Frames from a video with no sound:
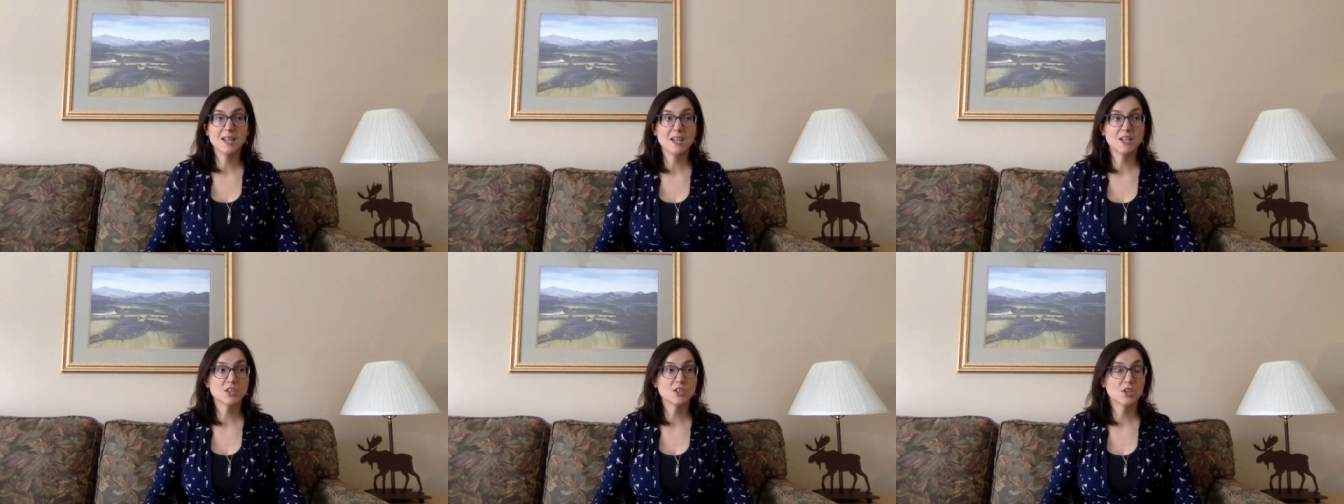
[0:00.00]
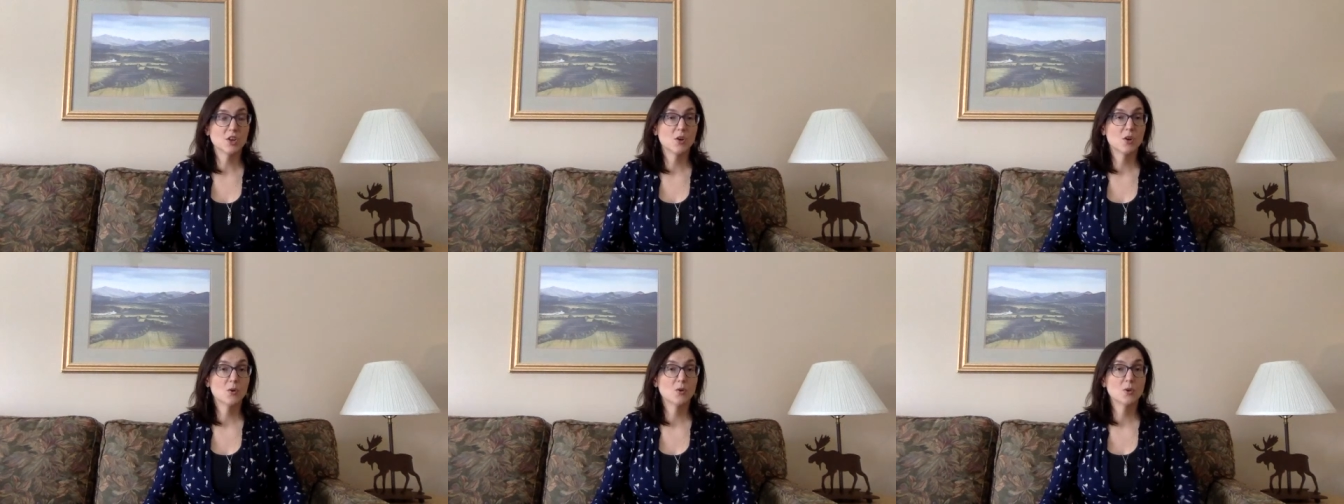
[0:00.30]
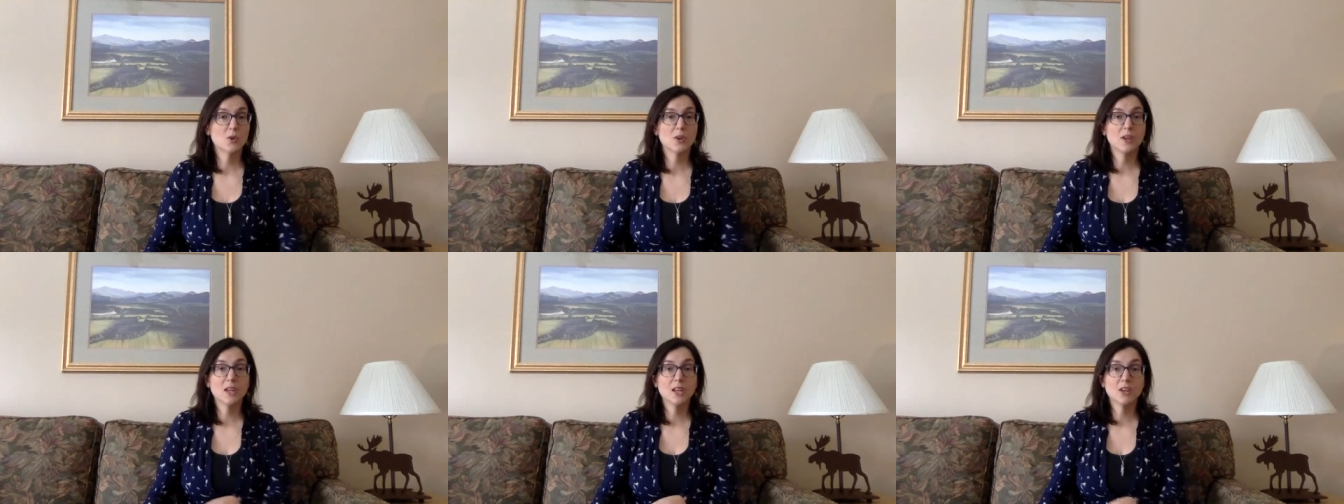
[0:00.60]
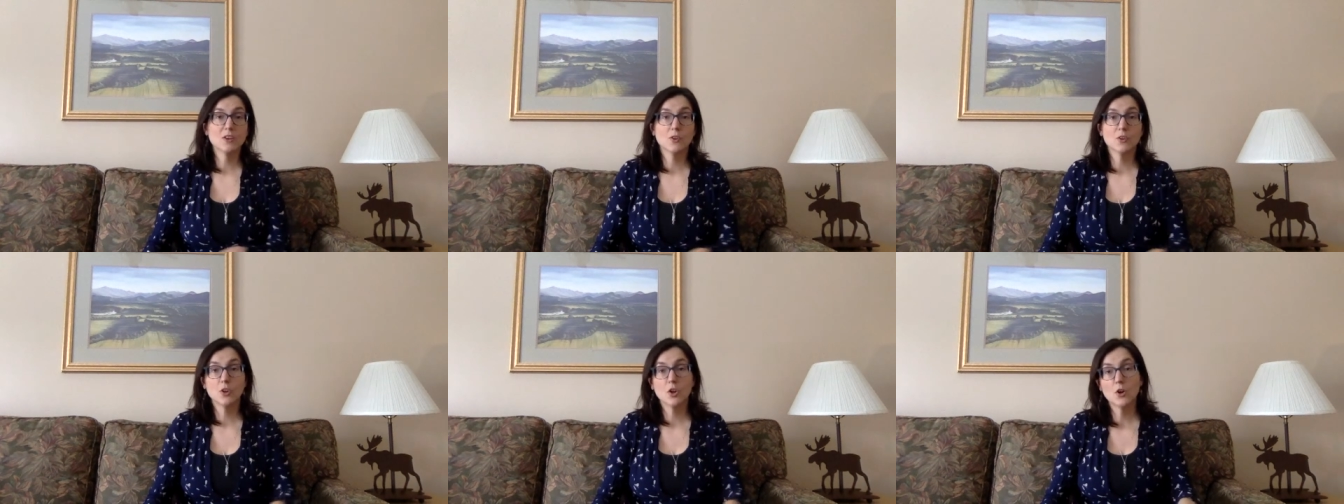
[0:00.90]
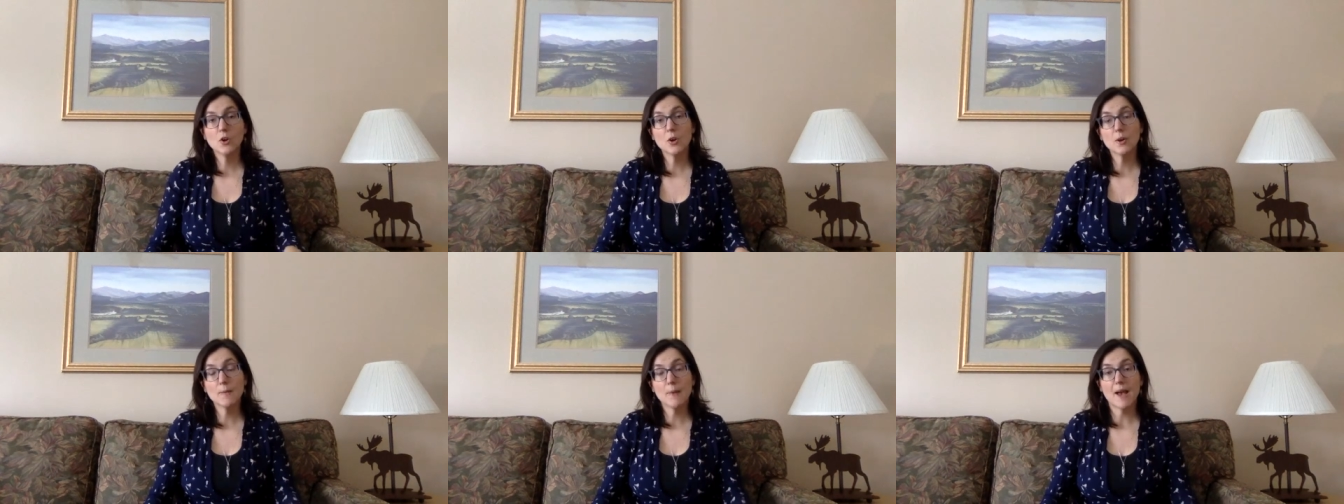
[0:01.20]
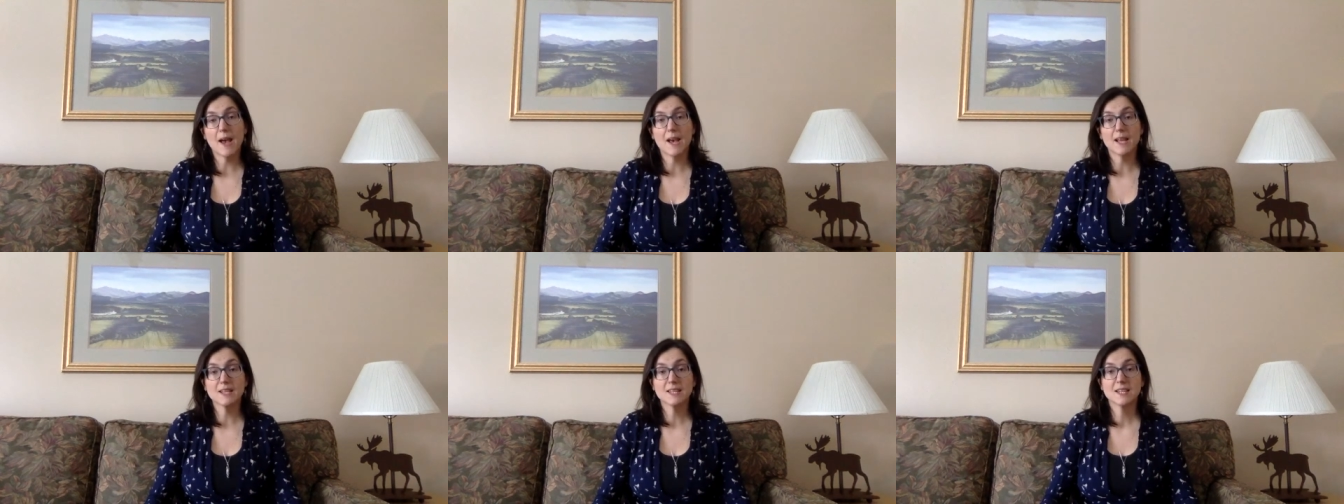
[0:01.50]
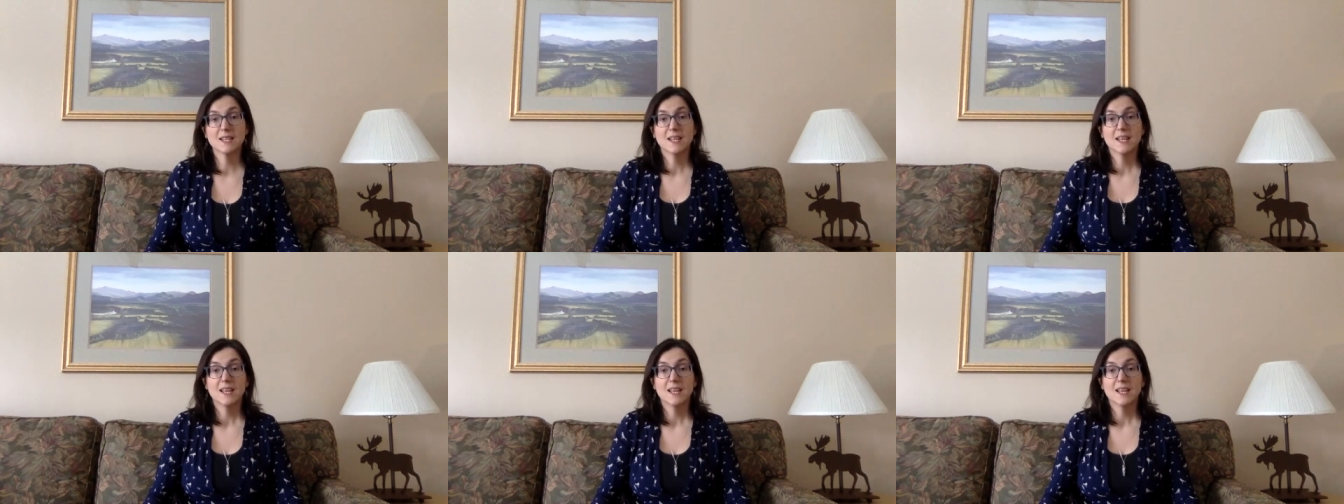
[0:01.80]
and so you get your yoga mat